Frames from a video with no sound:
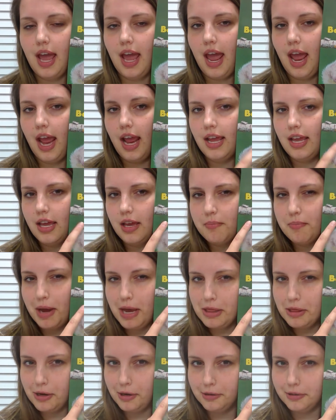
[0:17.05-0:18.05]
hanging
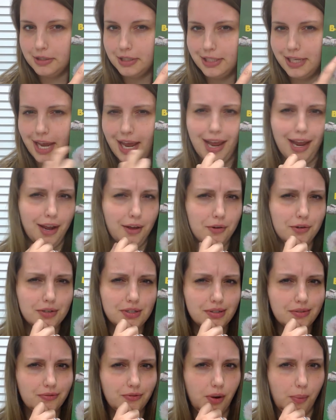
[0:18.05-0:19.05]
by their
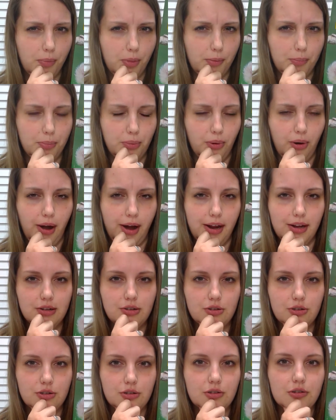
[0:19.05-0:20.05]
tails from the
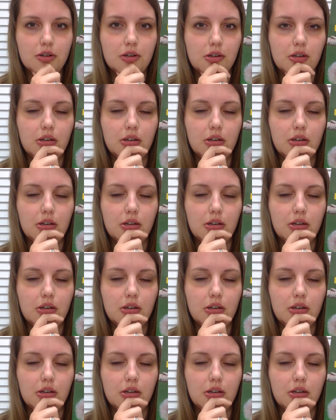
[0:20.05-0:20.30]
branch.